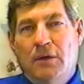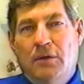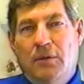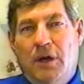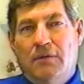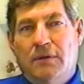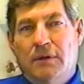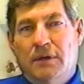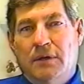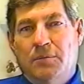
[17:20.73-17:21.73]
You have
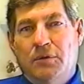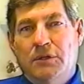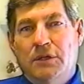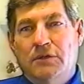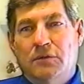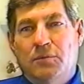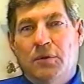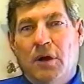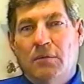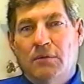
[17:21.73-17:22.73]
a potential
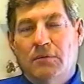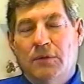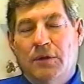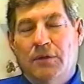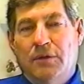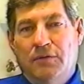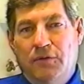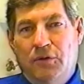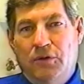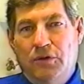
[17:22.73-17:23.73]
problem with, if
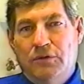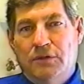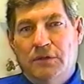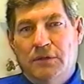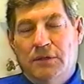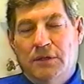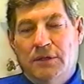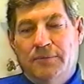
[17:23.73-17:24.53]
you're using